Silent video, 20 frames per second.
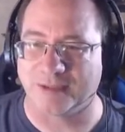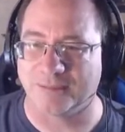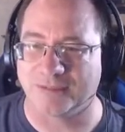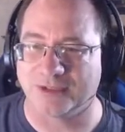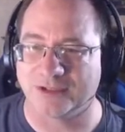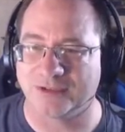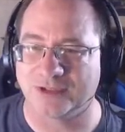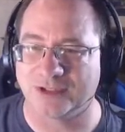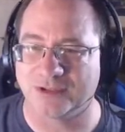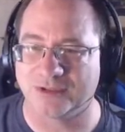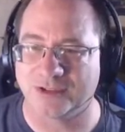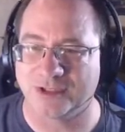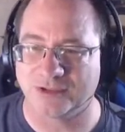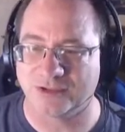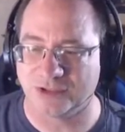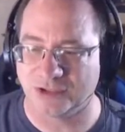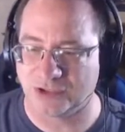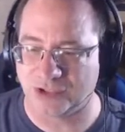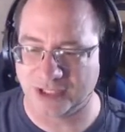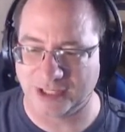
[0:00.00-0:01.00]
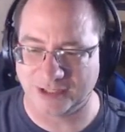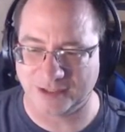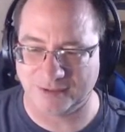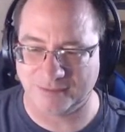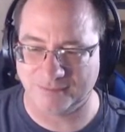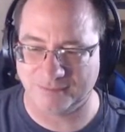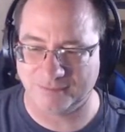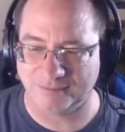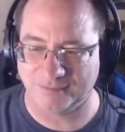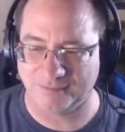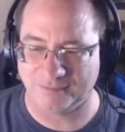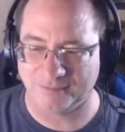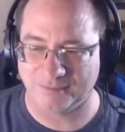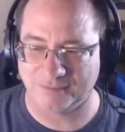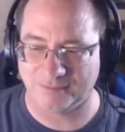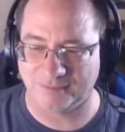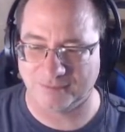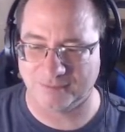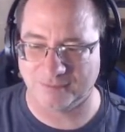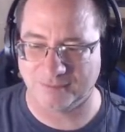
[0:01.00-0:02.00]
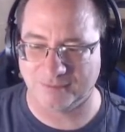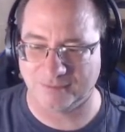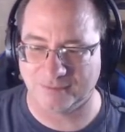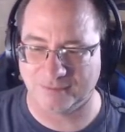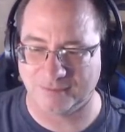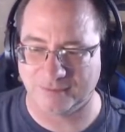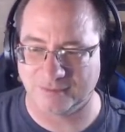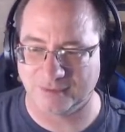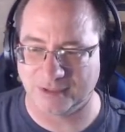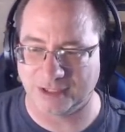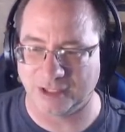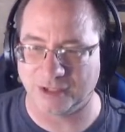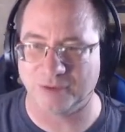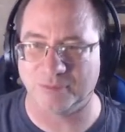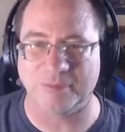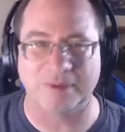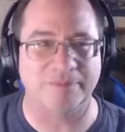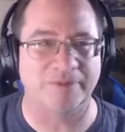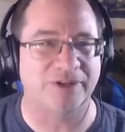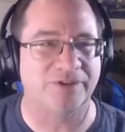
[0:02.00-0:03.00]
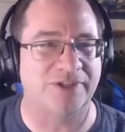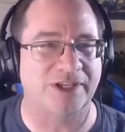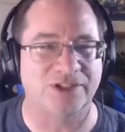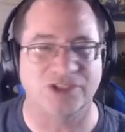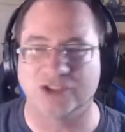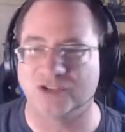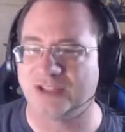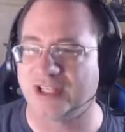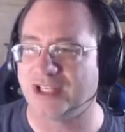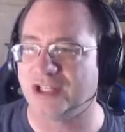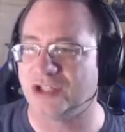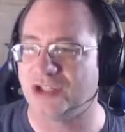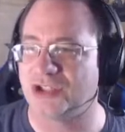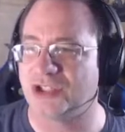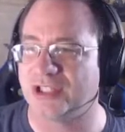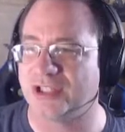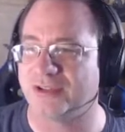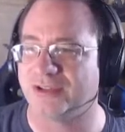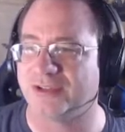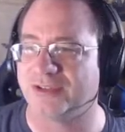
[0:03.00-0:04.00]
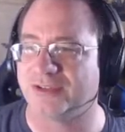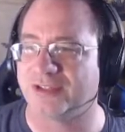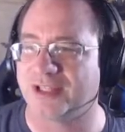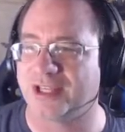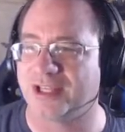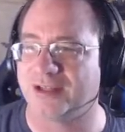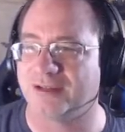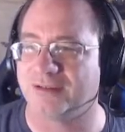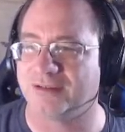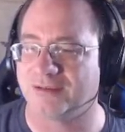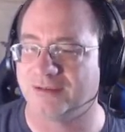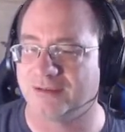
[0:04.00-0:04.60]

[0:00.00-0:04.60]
Does it? Does the jam? I don't remember. Is that just energy or is that?